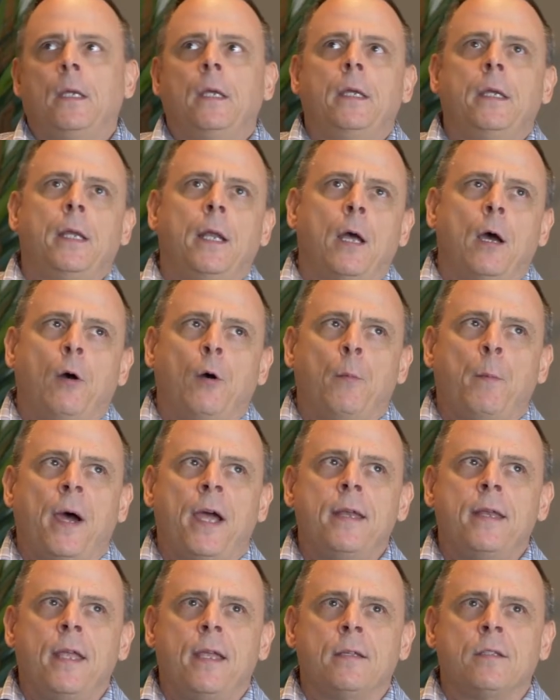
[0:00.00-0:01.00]
In
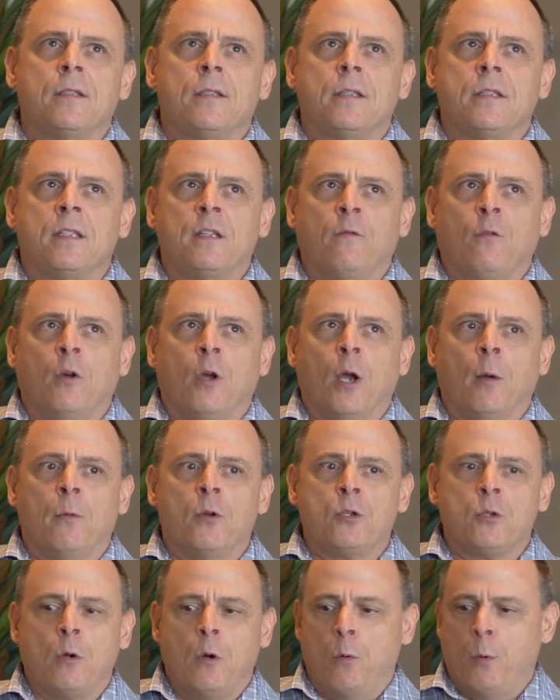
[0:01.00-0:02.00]
my days in the Civil Air
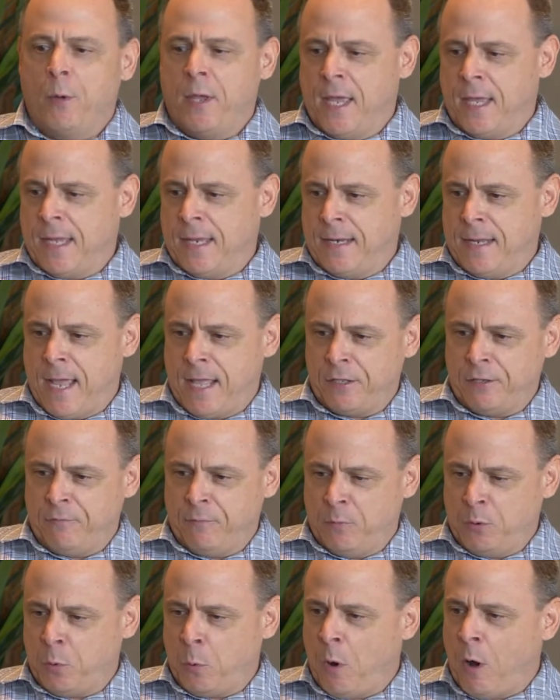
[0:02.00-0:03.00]
Patrol, we had cadets
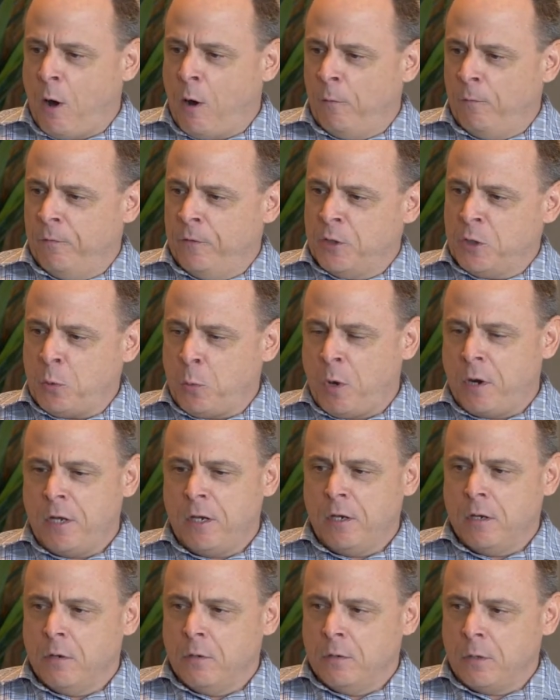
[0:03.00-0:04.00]
from 12 to 20
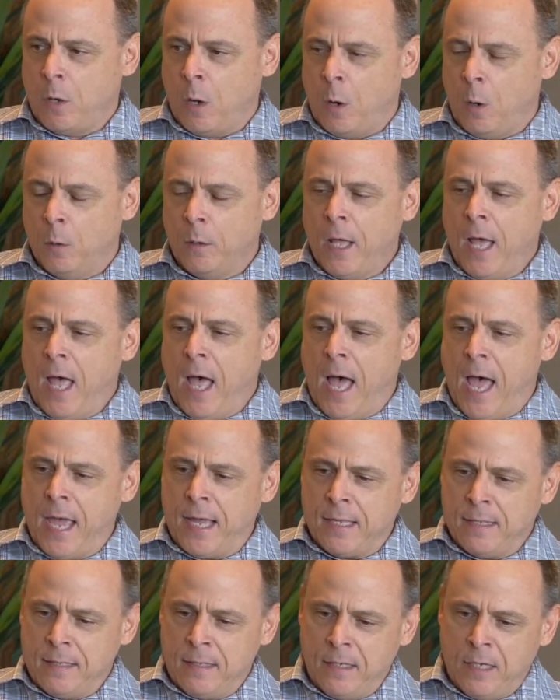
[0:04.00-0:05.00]
years old. I
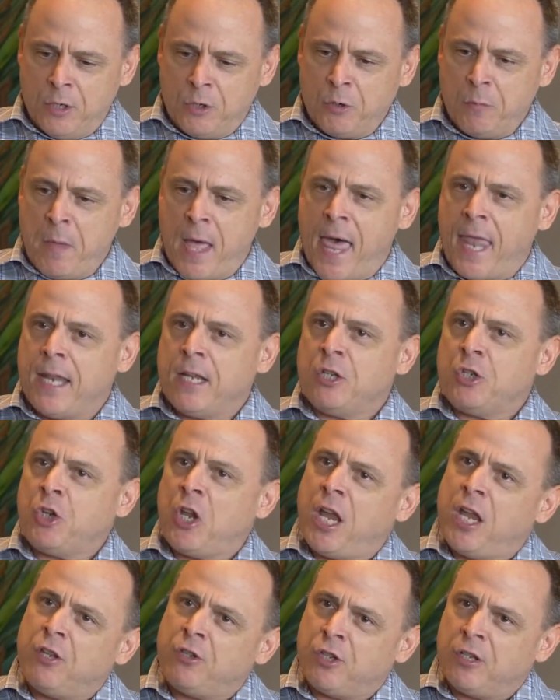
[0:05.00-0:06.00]
can see a dramatic
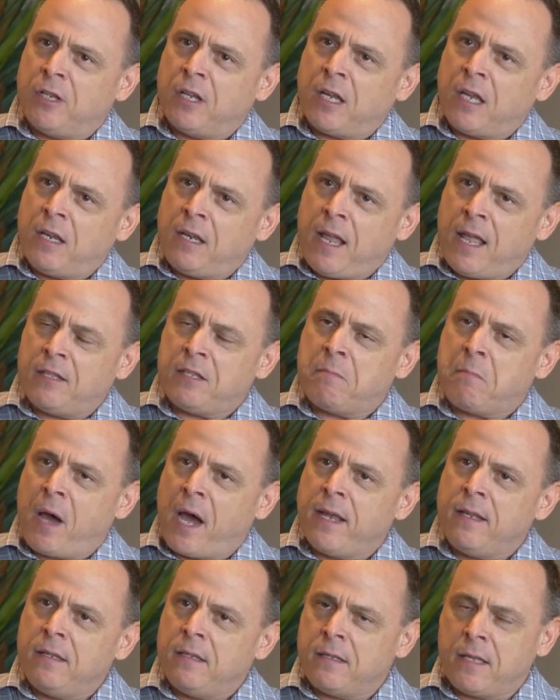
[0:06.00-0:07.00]
change in the cadets'
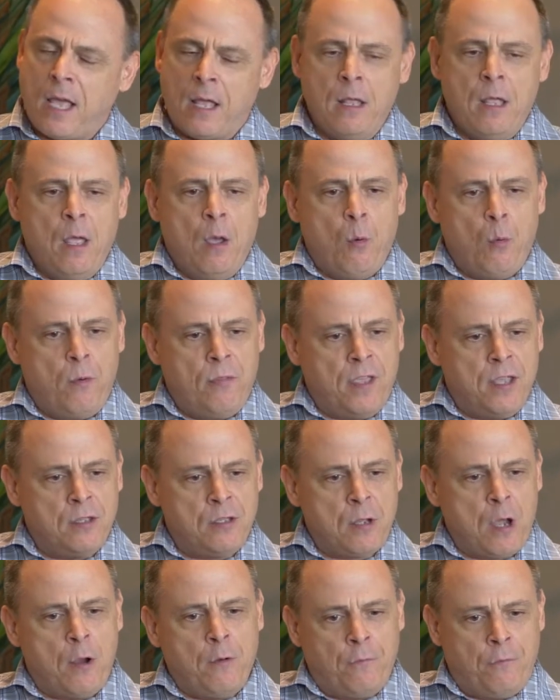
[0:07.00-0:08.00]
mindset when they
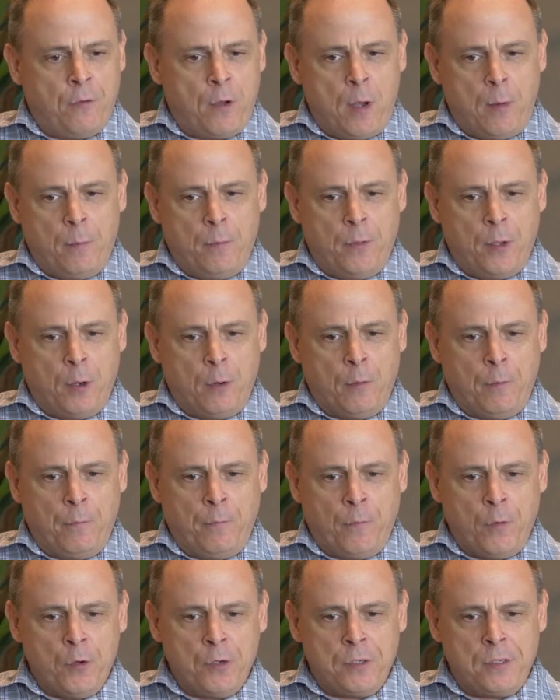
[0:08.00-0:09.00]
start from their
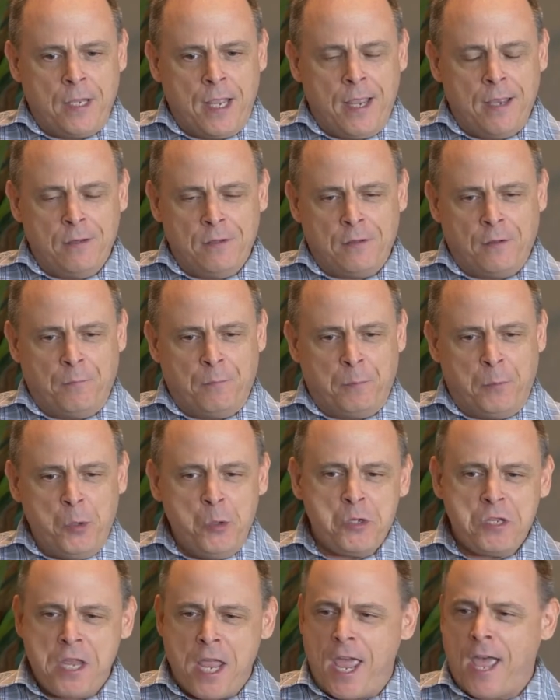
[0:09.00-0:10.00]
first days of
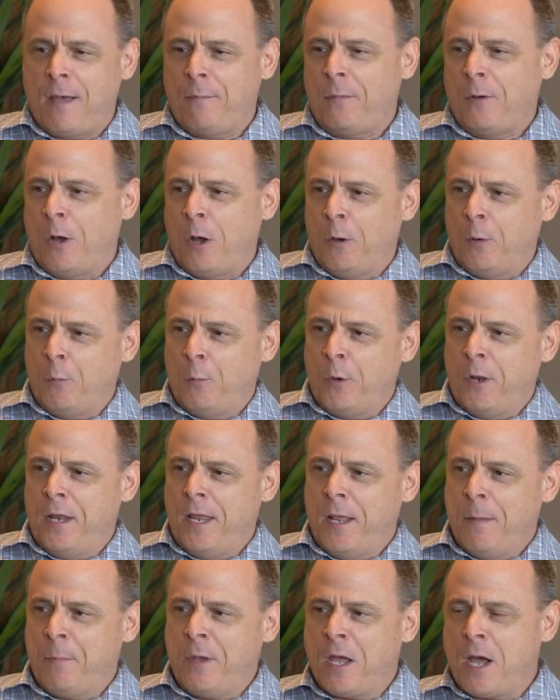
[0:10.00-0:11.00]
boot camp when
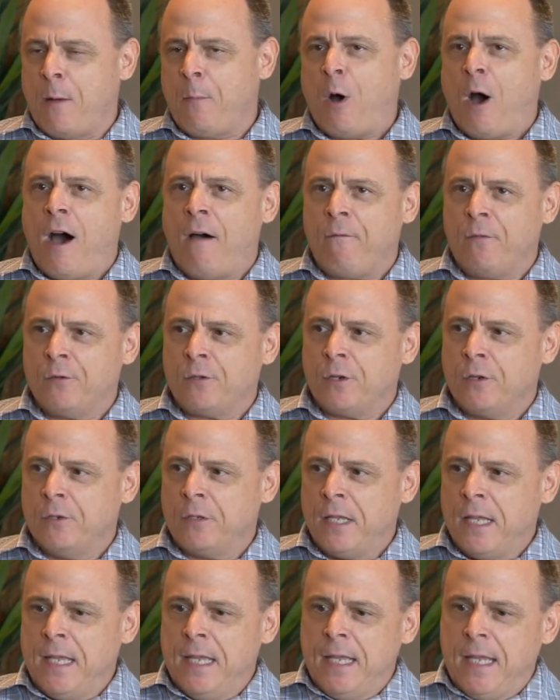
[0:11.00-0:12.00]
they become officers.
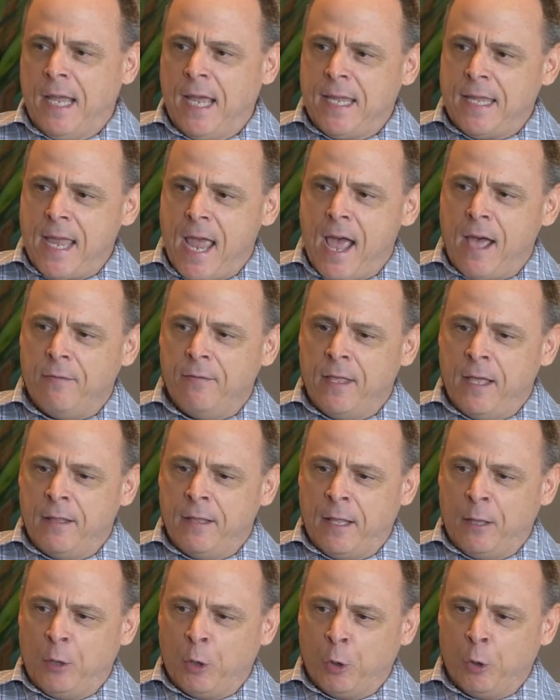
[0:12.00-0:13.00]
Again,
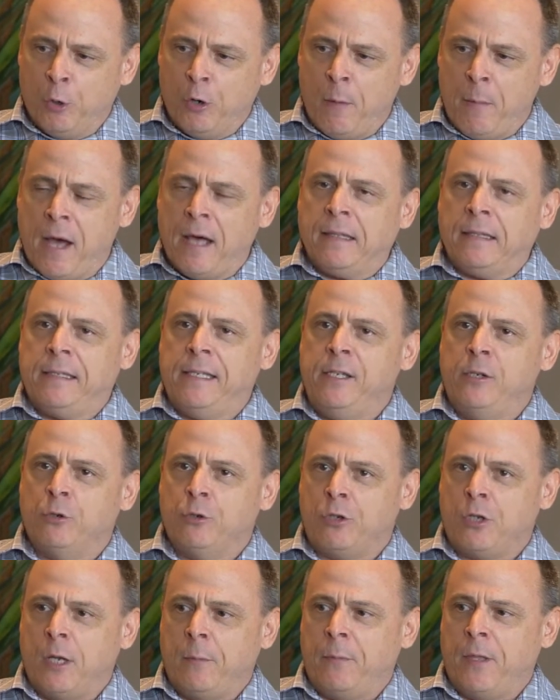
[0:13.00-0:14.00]
they learn about
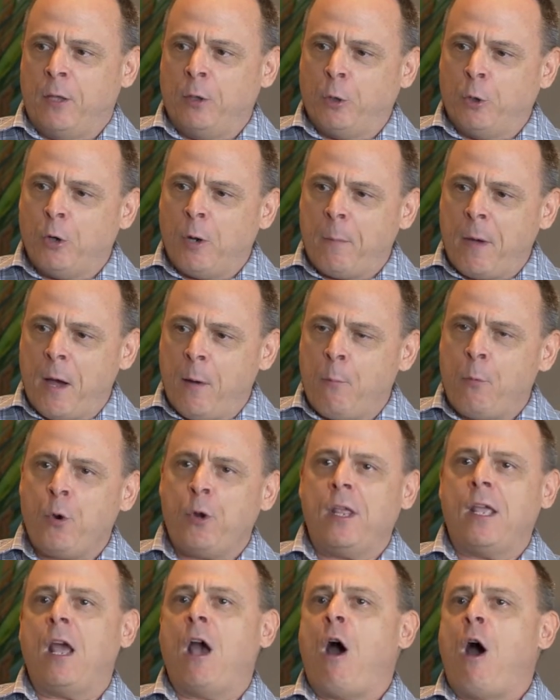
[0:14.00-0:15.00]
leadership. They learn about
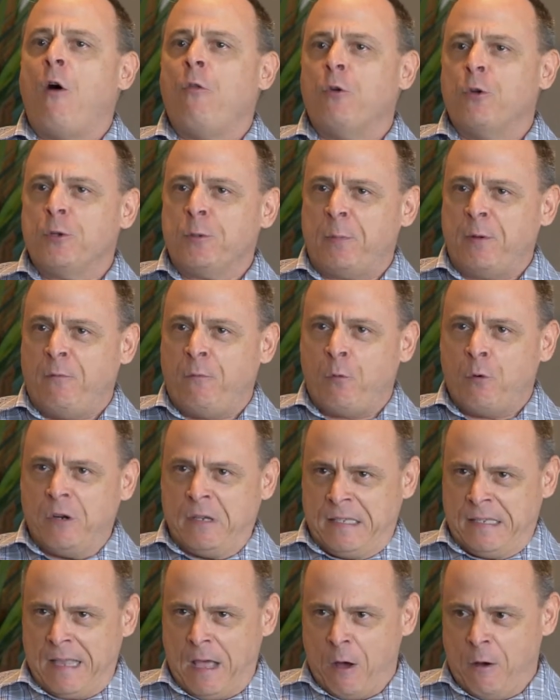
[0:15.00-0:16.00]
putting others before
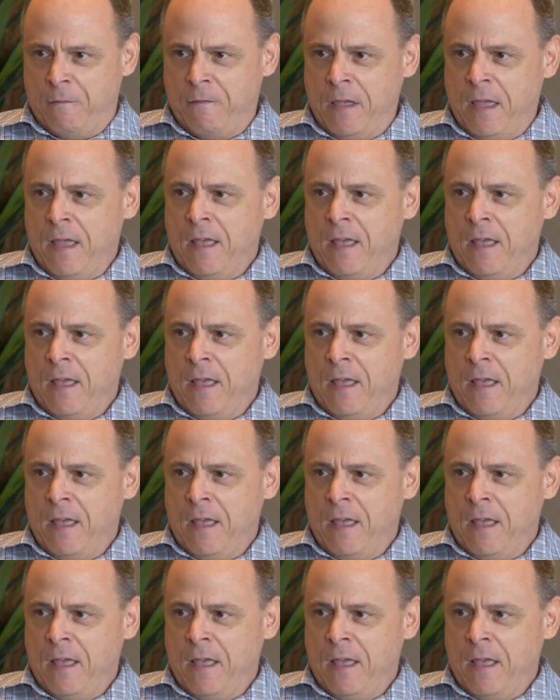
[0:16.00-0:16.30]
self.